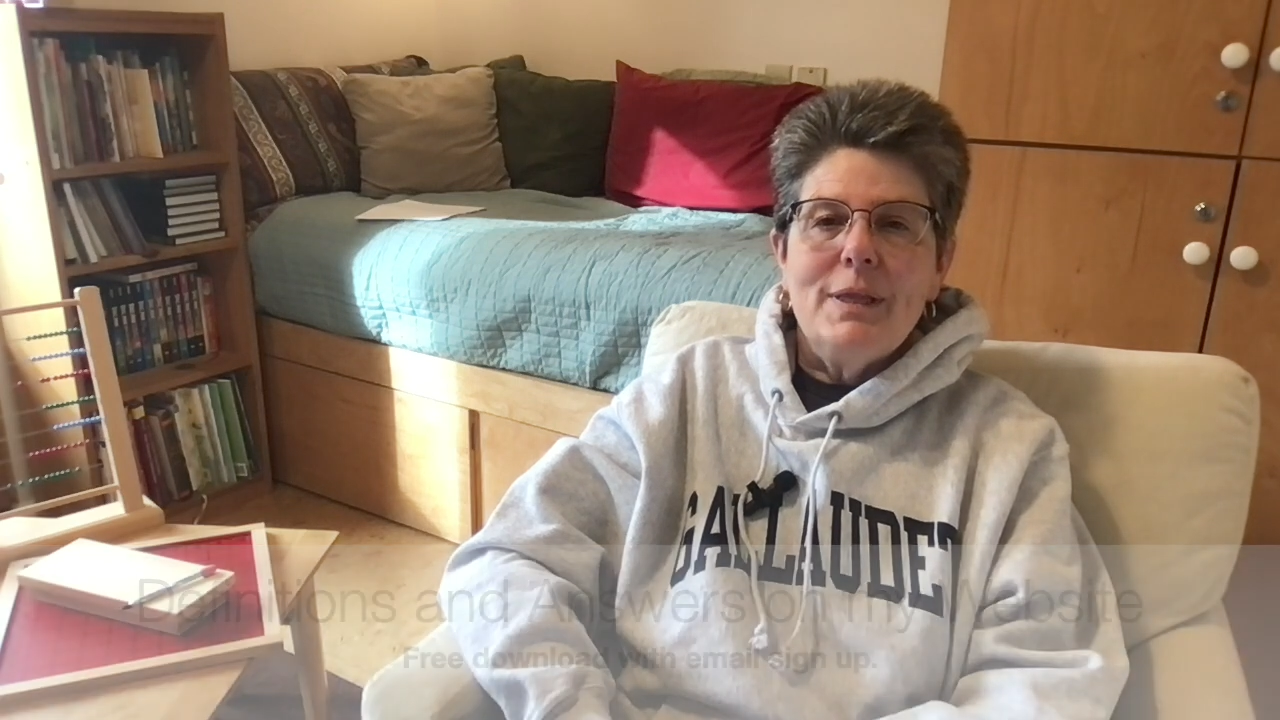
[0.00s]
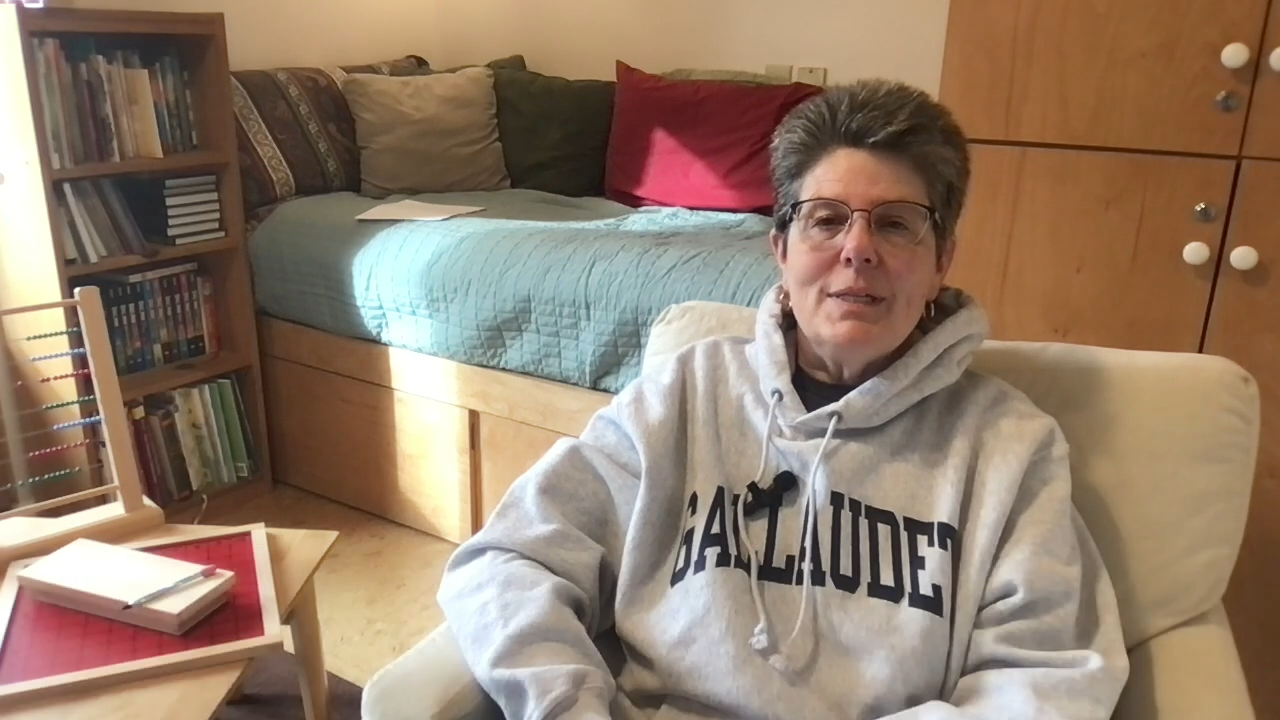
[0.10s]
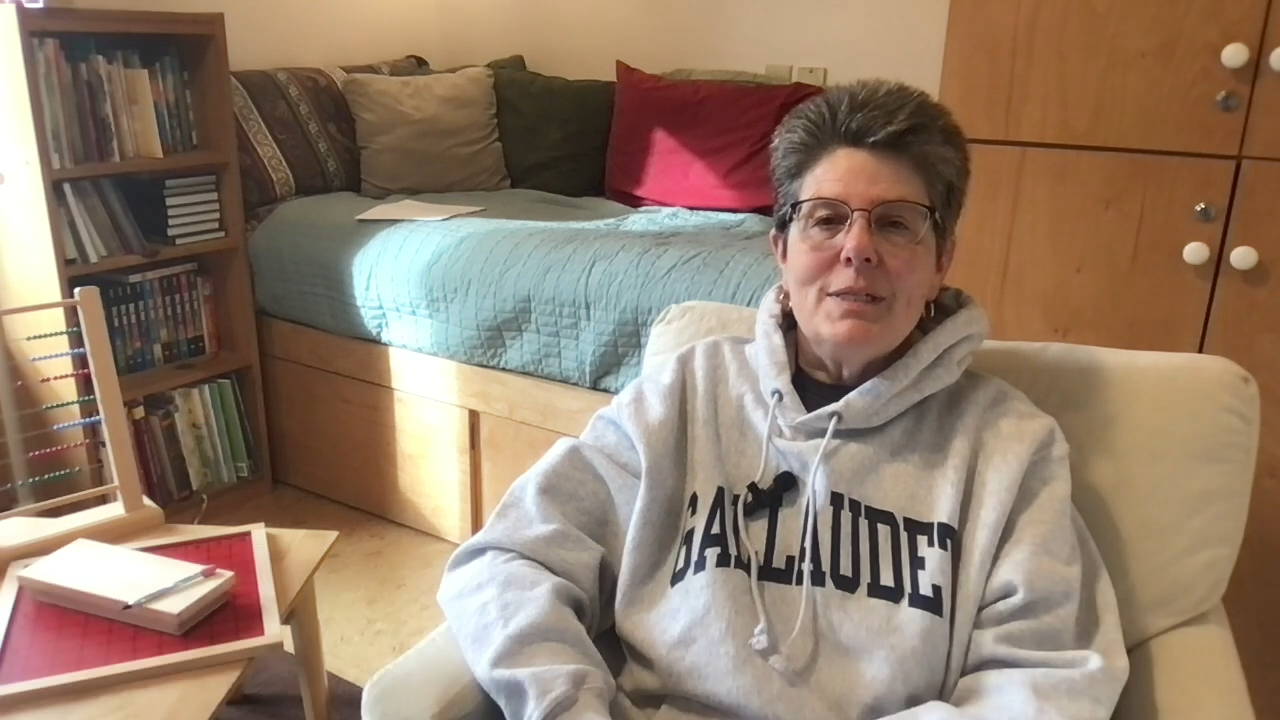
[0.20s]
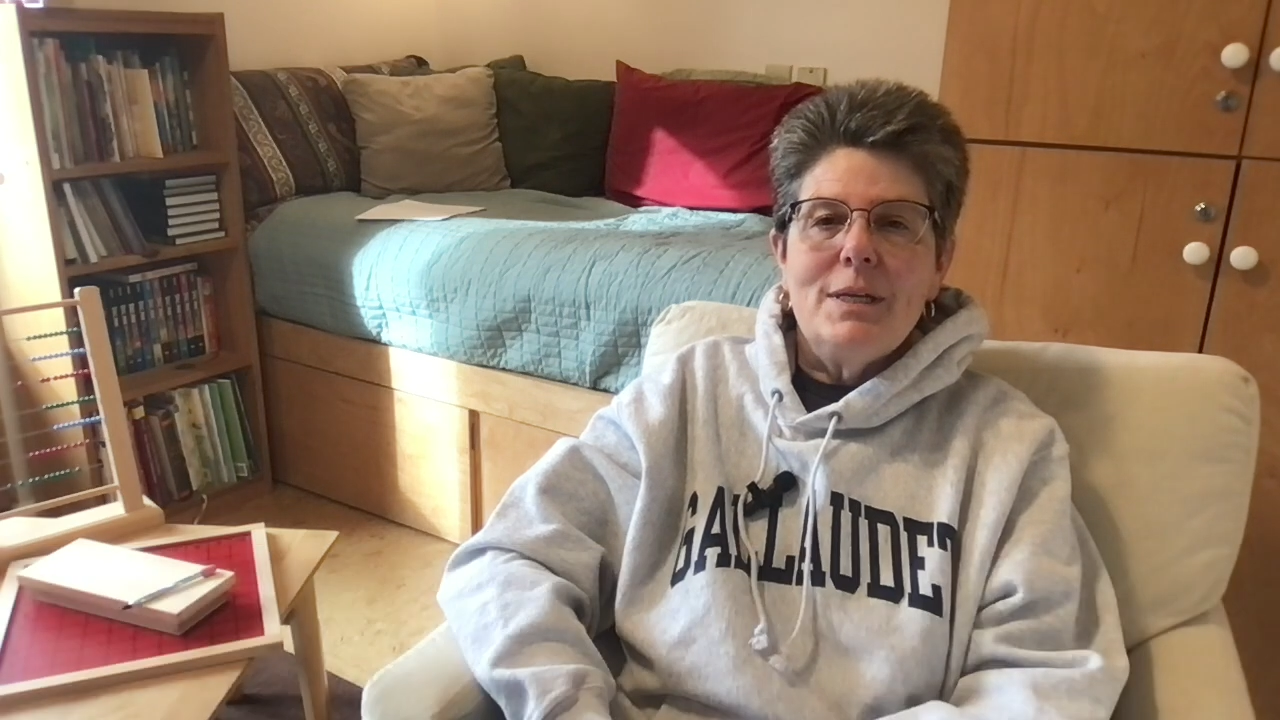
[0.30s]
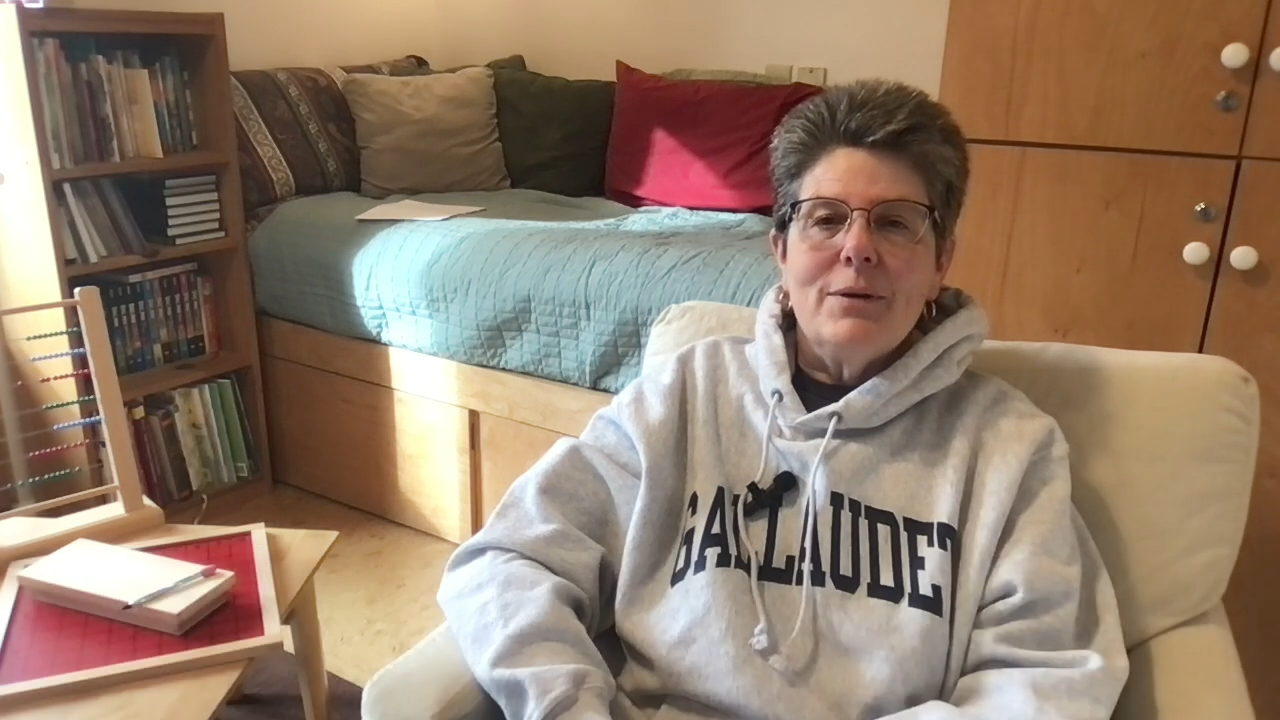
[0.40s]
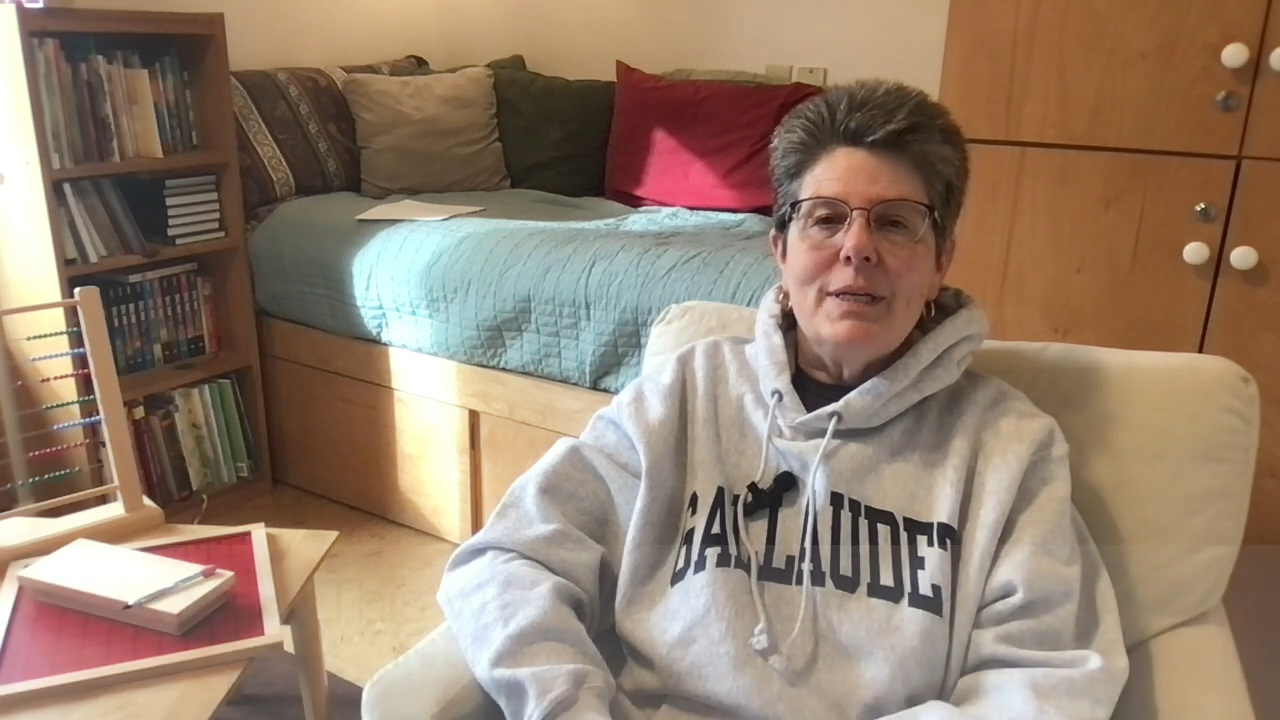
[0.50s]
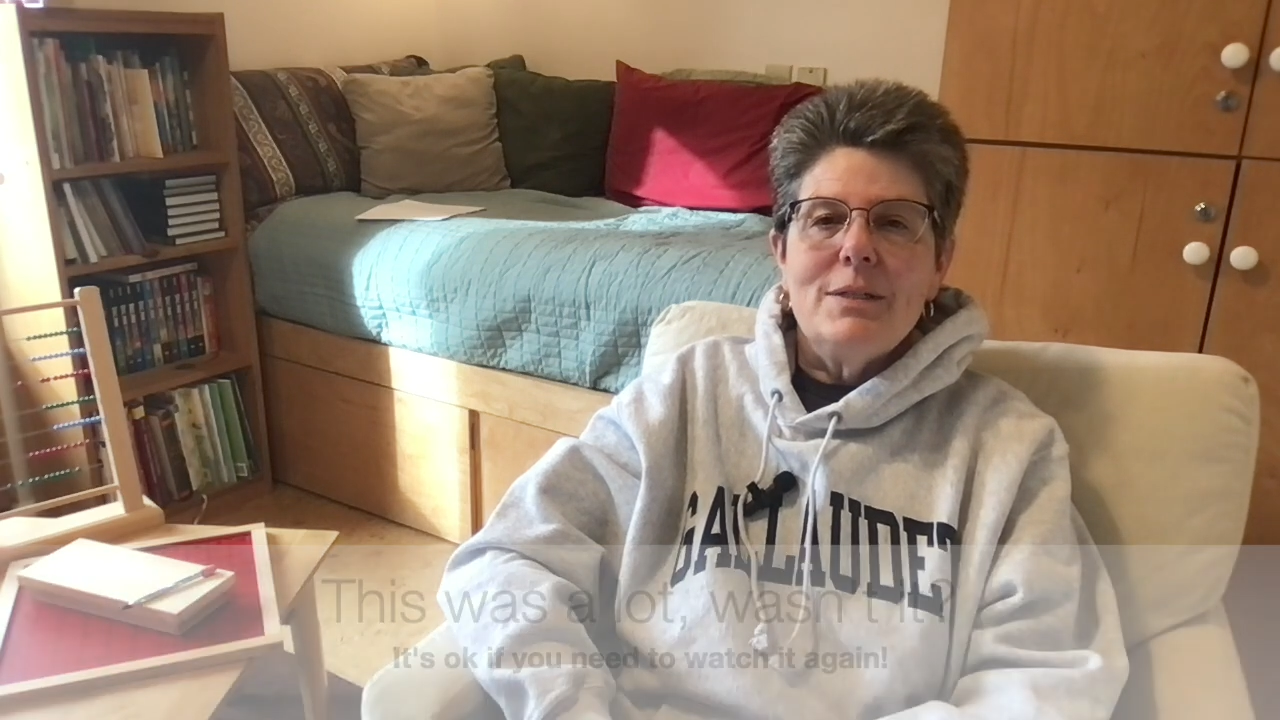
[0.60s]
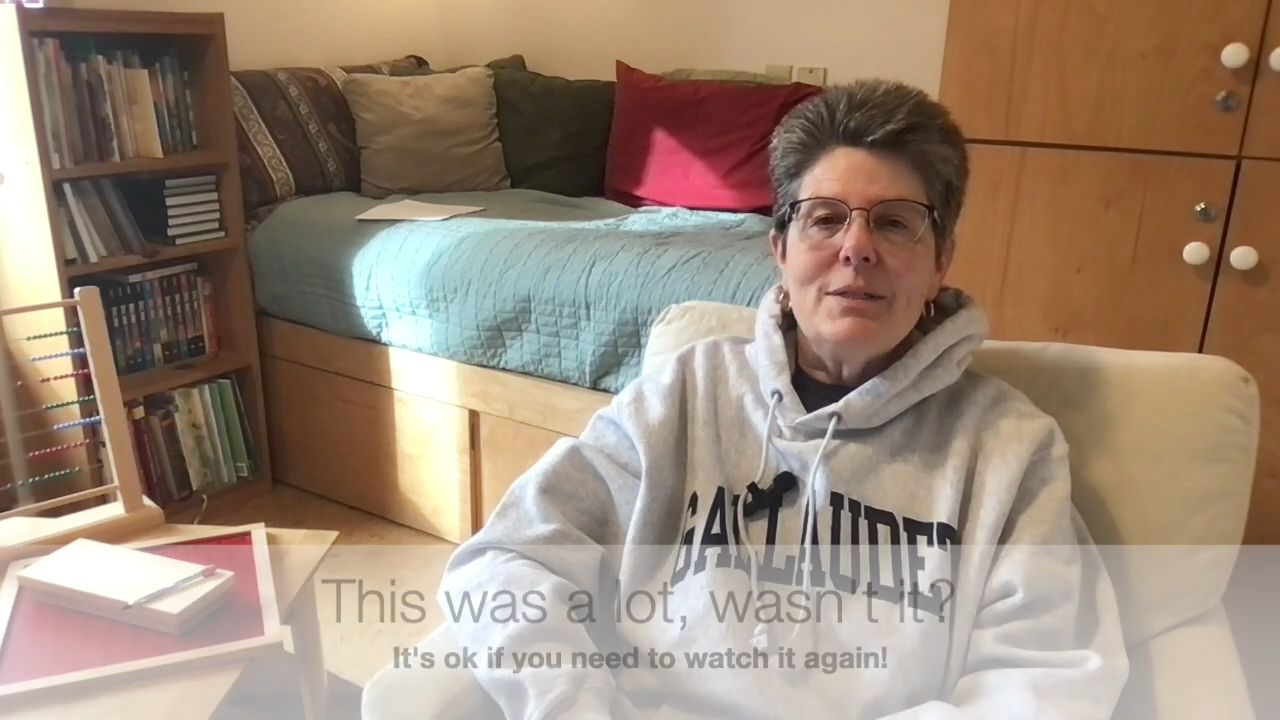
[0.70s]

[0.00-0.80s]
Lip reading: this series,